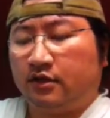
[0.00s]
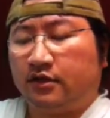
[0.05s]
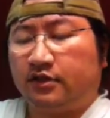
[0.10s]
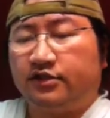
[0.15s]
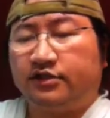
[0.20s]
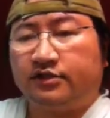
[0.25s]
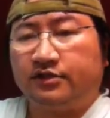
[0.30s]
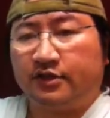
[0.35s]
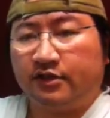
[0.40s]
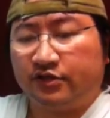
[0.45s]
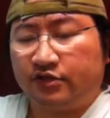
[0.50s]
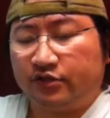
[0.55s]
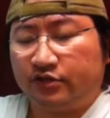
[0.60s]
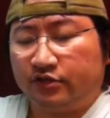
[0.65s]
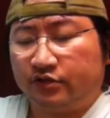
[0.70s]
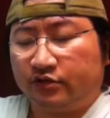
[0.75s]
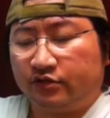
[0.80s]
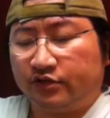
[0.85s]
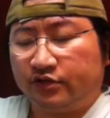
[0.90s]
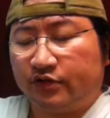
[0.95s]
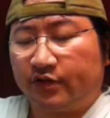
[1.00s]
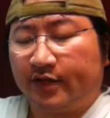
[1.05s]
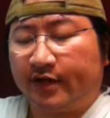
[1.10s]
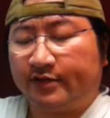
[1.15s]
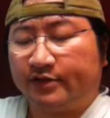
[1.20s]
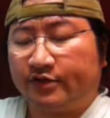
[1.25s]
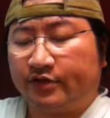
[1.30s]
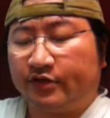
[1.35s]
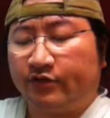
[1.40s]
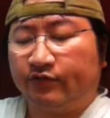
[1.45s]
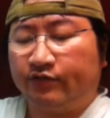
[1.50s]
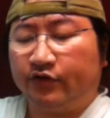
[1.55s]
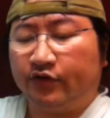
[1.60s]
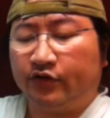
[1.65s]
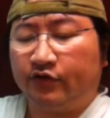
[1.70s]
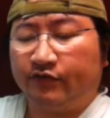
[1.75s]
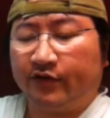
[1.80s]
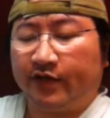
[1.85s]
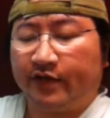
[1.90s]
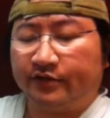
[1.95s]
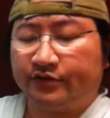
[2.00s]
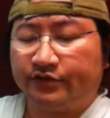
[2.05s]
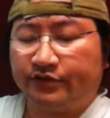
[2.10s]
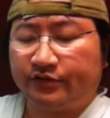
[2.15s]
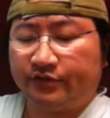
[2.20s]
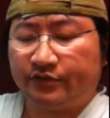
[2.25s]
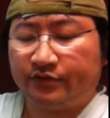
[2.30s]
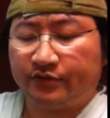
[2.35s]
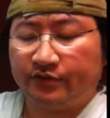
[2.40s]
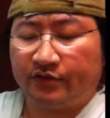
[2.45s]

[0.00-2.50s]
it's digital so I had to convert that